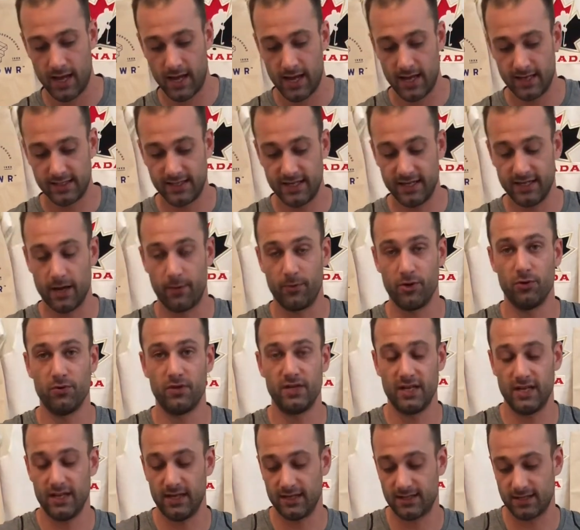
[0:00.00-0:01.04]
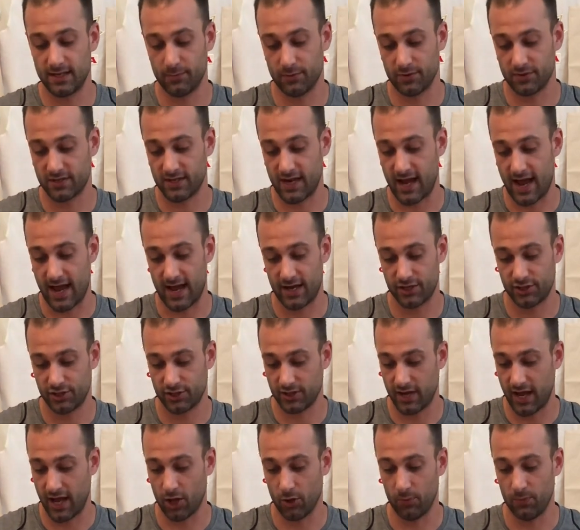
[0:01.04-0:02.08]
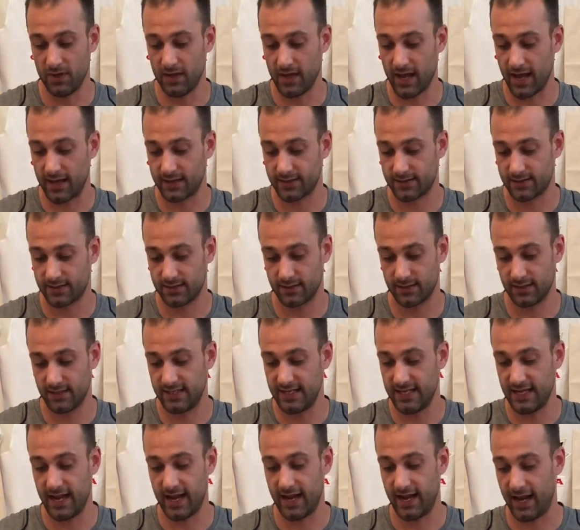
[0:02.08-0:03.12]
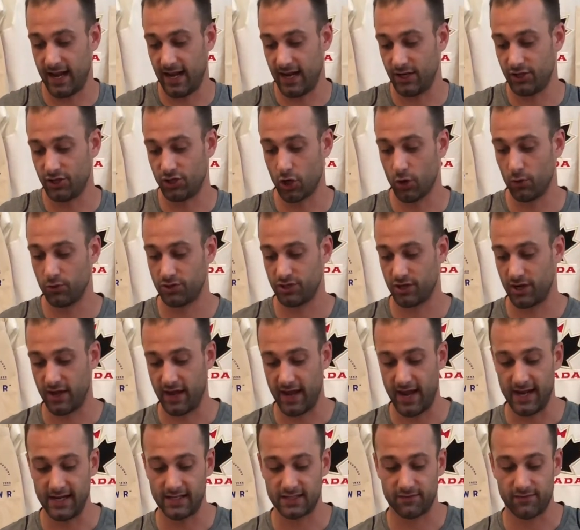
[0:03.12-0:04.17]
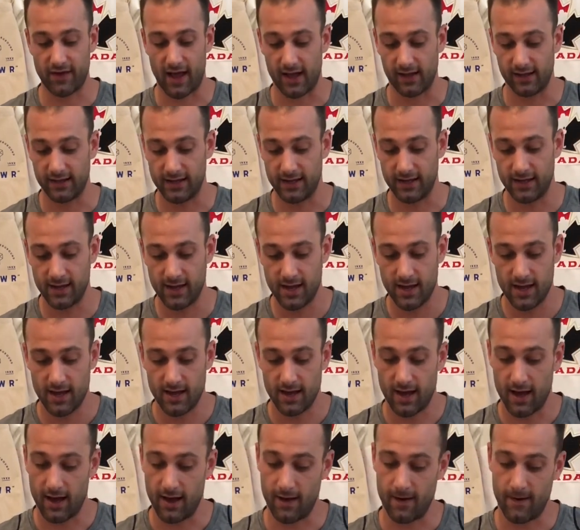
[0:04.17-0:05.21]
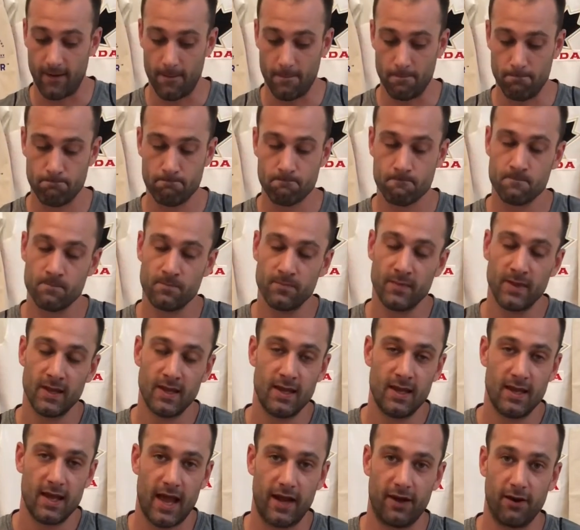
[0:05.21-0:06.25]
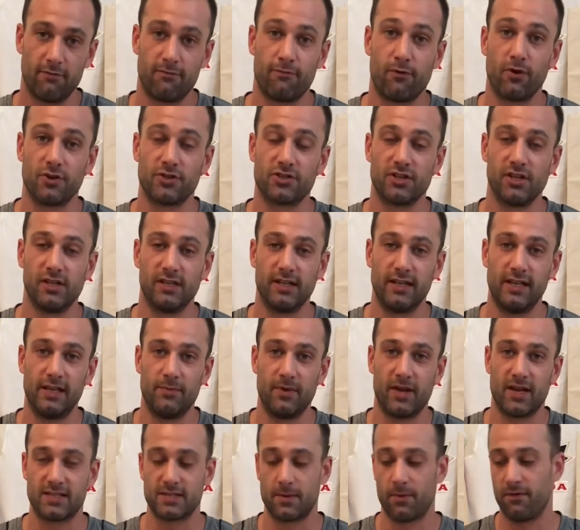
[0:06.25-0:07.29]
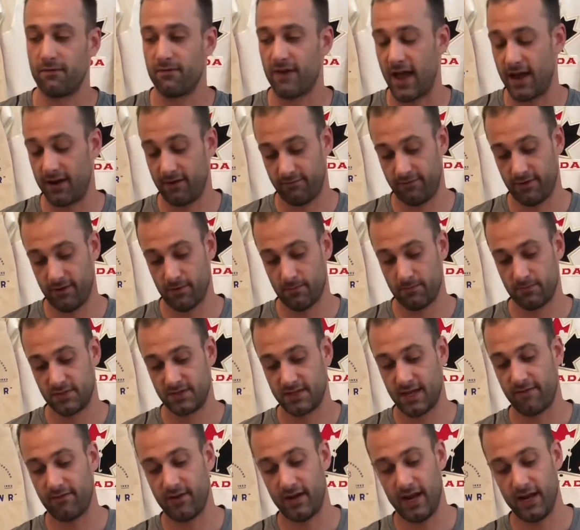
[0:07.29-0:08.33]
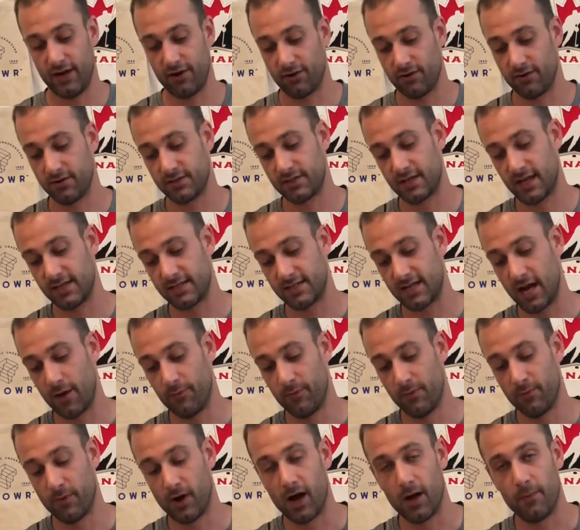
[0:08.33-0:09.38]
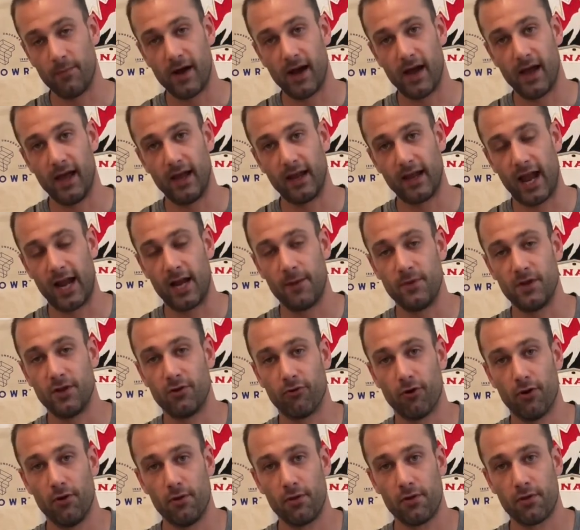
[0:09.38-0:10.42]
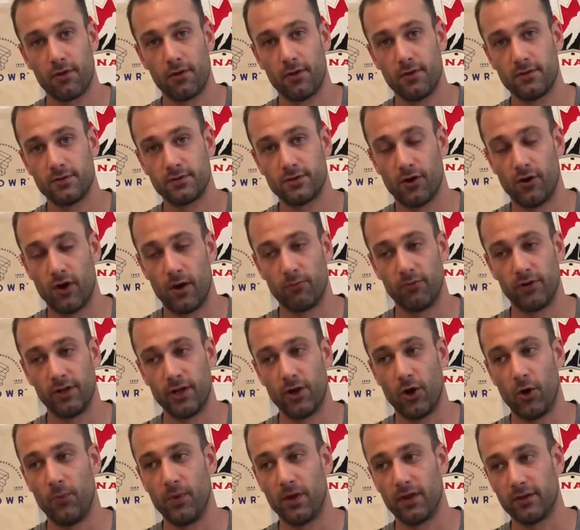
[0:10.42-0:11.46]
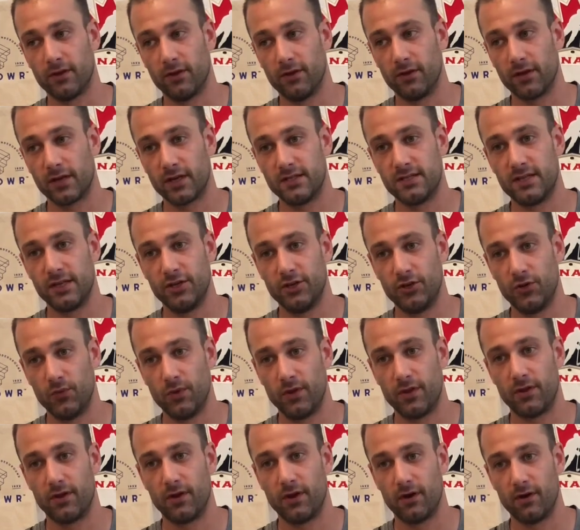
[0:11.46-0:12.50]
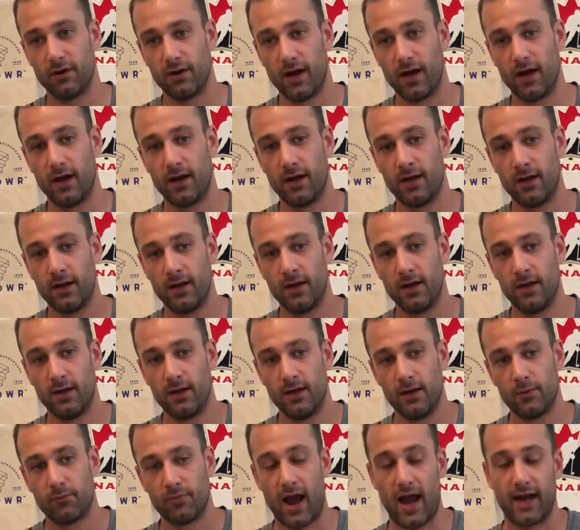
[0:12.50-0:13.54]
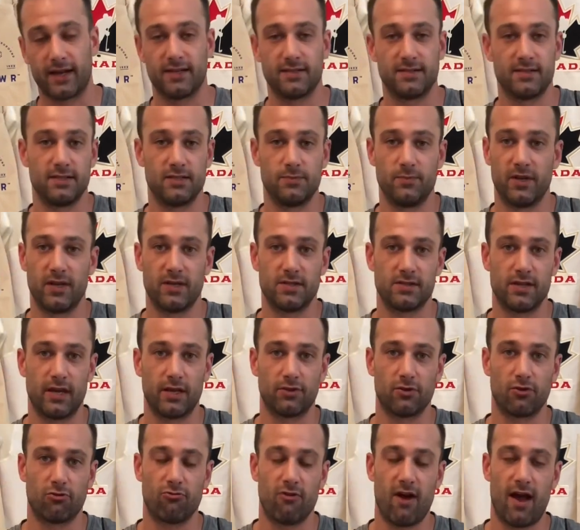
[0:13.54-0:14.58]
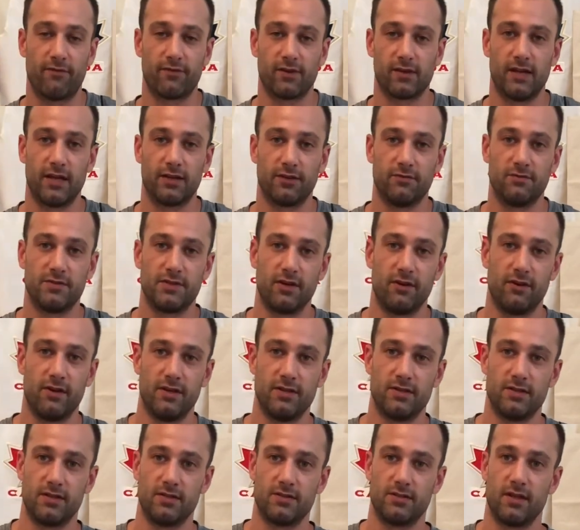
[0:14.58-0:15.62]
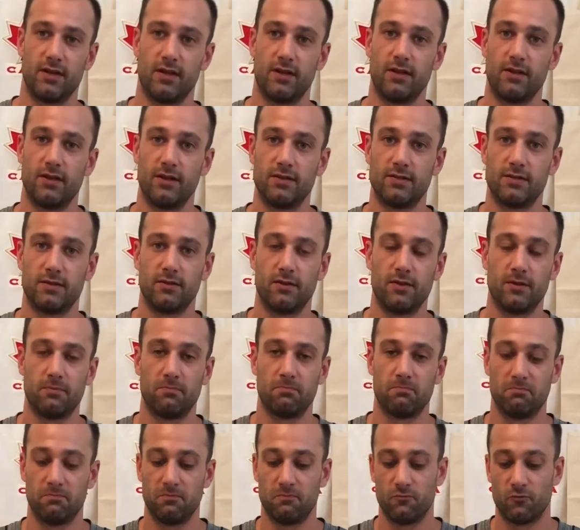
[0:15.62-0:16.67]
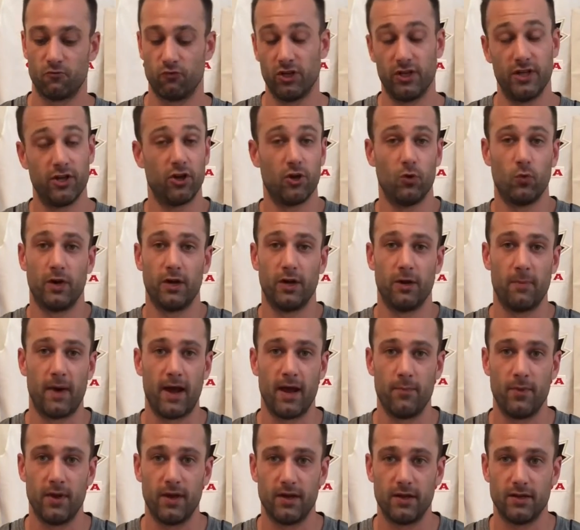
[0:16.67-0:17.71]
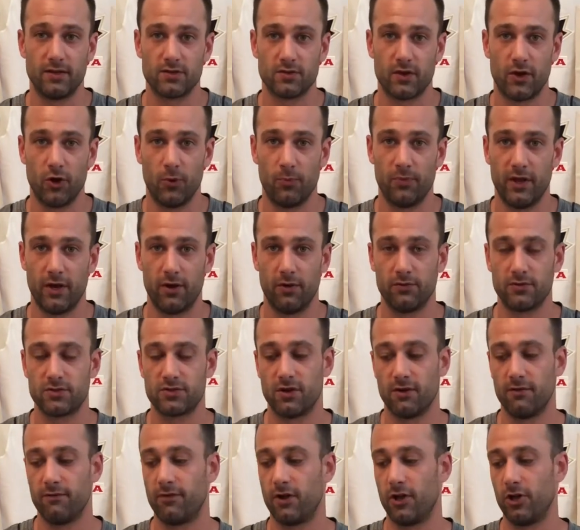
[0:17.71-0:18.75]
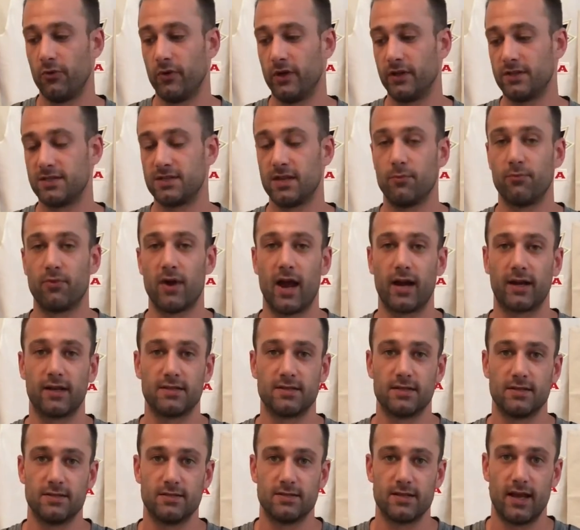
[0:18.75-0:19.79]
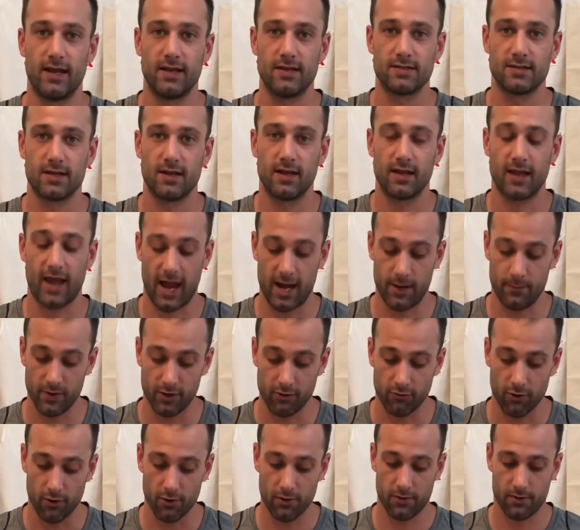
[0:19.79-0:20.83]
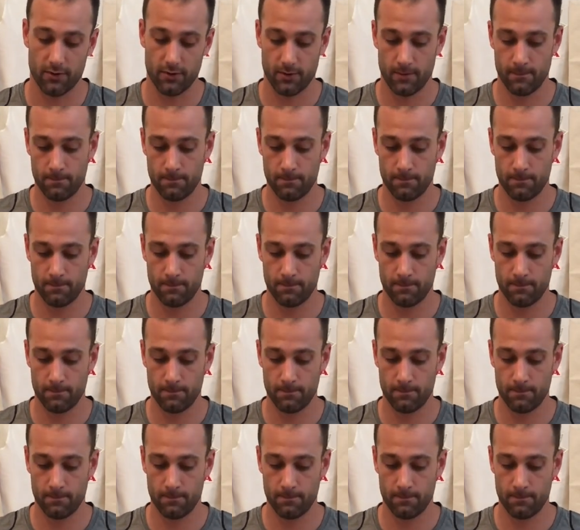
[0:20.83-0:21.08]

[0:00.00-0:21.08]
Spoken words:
TWD, Simple Stash, LBS, DNA, Doja, Ace Valley. And unfortunately, because I'm a fan of them, 7 Acres has now been bought by Canopy Growth. So I'm really hoping they'll continue with their practices, because like their Craft Collective series is a really good one in my opinion. So I hope they don't start following the same practices as Canopy Growth.